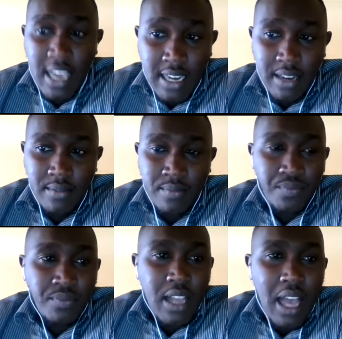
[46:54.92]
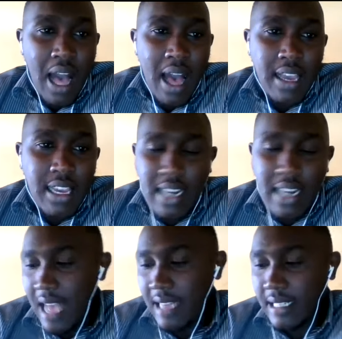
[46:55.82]
in uh, in
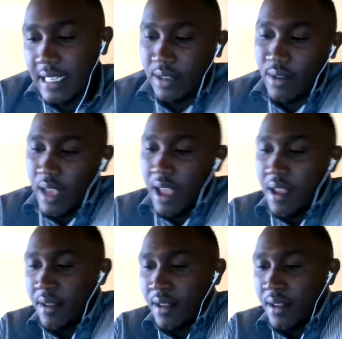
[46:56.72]
hunting okay